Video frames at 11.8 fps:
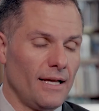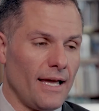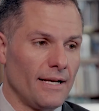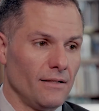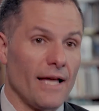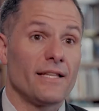
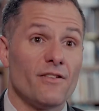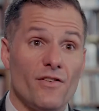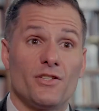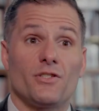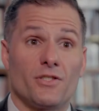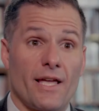And elected
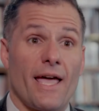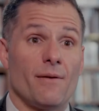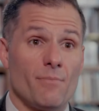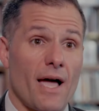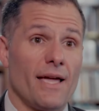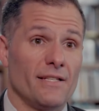officials
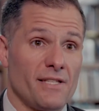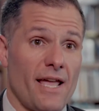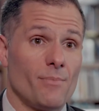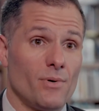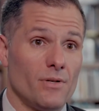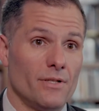can, by
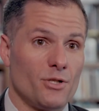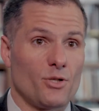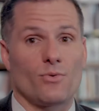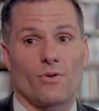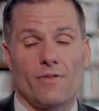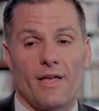example,
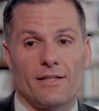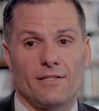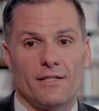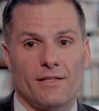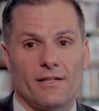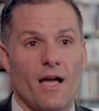ensure that
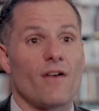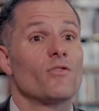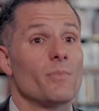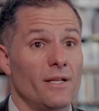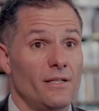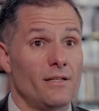the
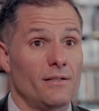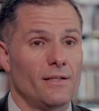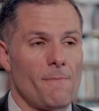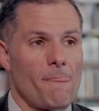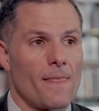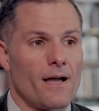government
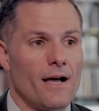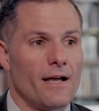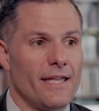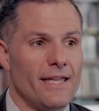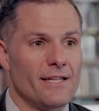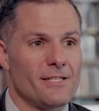
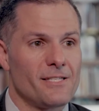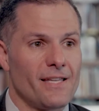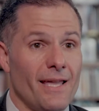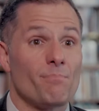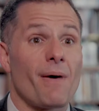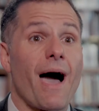is
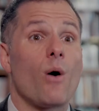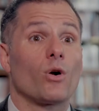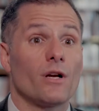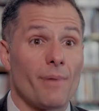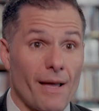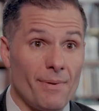
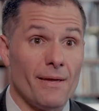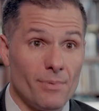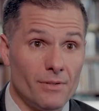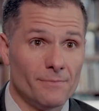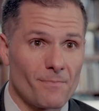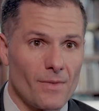empowered by
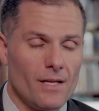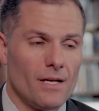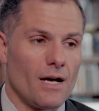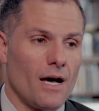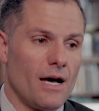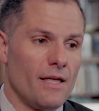people,
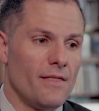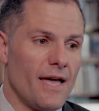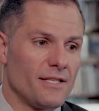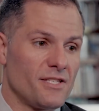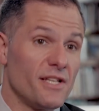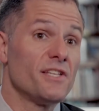
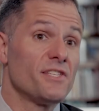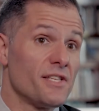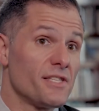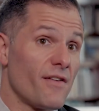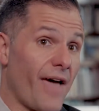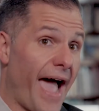that
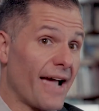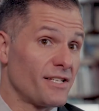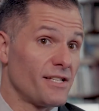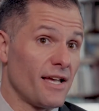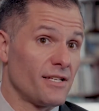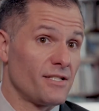citizens have
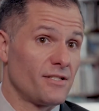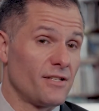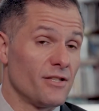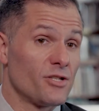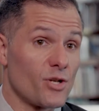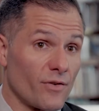access
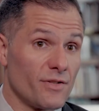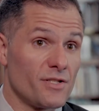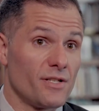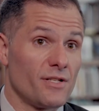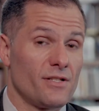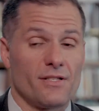to the
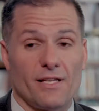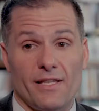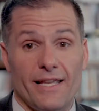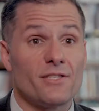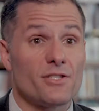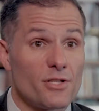services and
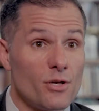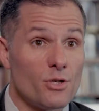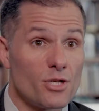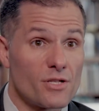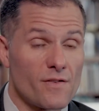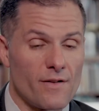the
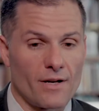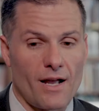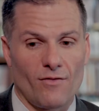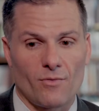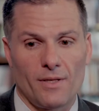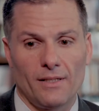institutions of their
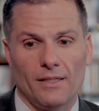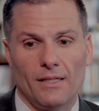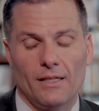government,